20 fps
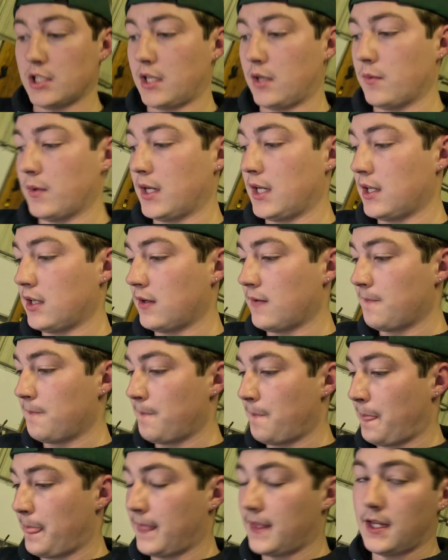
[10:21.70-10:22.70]
anyway,
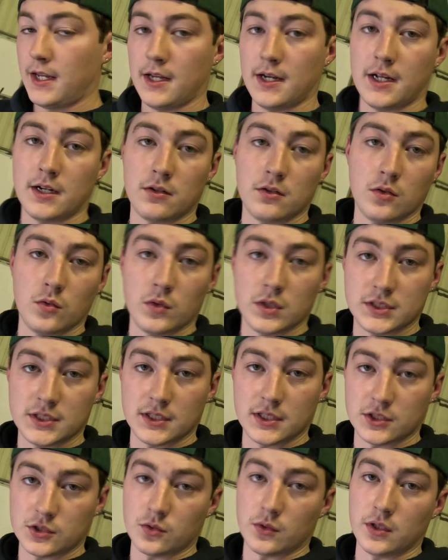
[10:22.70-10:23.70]
and I don't know what's
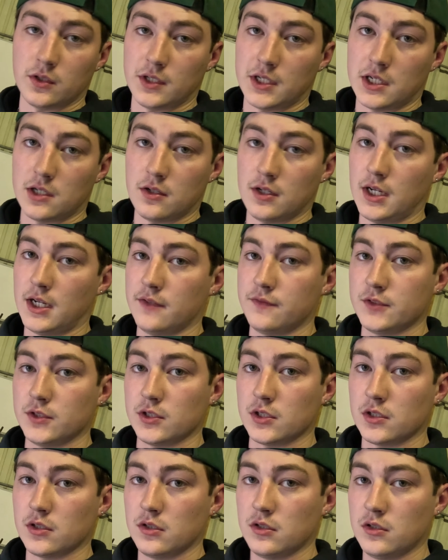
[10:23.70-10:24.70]
in this oil now
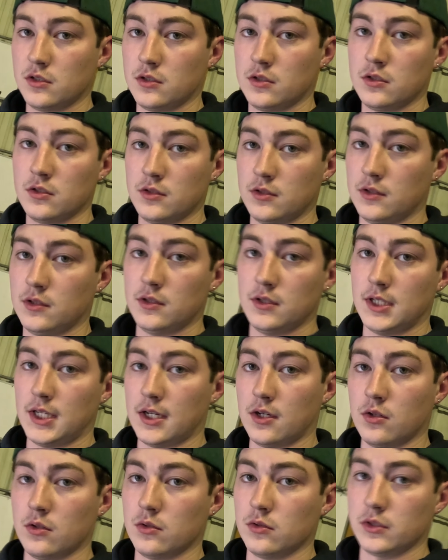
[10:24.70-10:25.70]
after
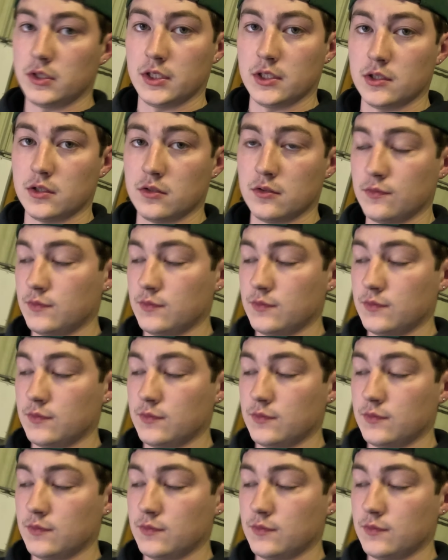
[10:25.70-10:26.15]
that whole, you know,